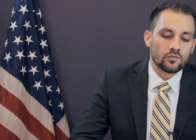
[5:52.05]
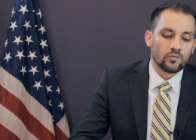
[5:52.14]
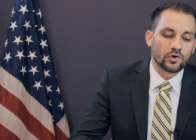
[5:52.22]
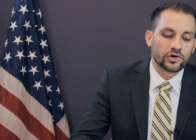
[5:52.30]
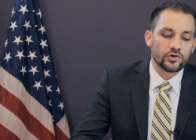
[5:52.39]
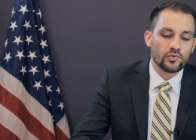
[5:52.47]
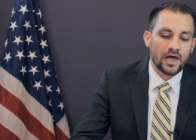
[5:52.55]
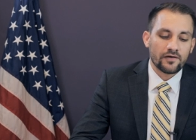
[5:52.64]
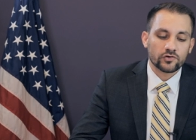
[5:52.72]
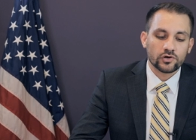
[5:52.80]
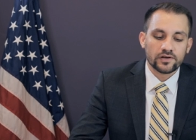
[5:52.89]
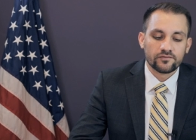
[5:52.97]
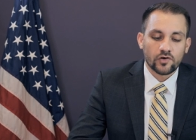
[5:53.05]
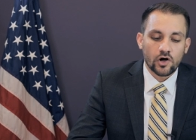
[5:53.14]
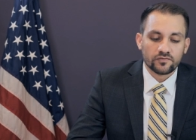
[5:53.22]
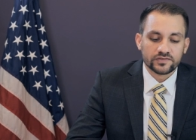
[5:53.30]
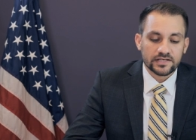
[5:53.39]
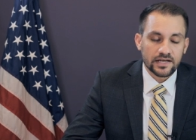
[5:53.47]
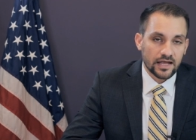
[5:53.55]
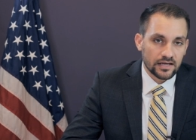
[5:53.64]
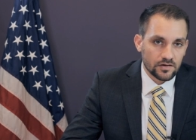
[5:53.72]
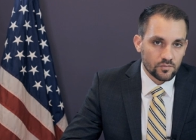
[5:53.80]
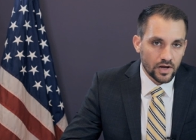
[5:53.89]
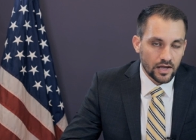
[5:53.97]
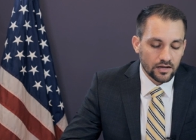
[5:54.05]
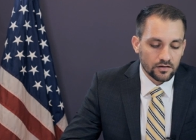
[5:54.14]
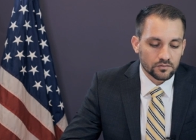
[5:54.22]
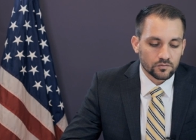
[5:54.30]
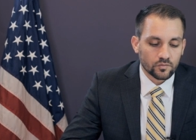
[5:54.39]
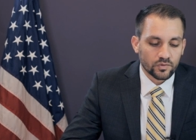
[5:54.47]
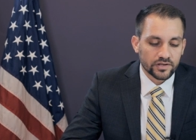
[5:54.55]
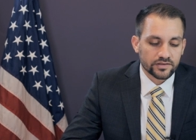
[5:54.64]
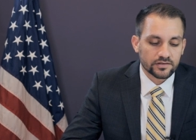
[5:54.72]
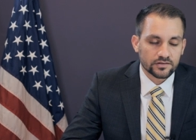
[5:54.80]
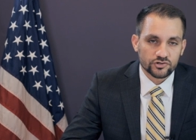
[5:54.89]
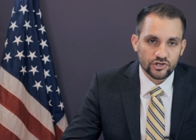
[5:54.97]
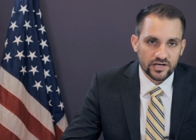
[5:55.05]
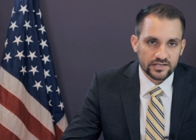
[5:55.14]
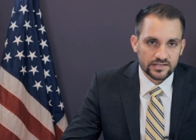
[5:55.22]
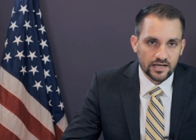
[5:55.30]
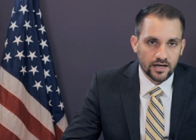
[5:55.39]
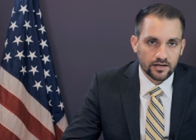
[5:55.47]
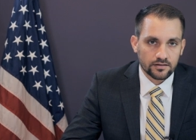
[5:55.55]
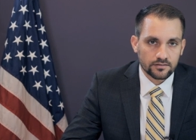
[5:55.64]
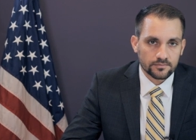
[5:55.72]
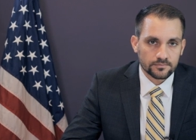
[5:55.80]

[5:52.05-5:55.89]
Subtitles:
Were you ever involved in any way with genocide,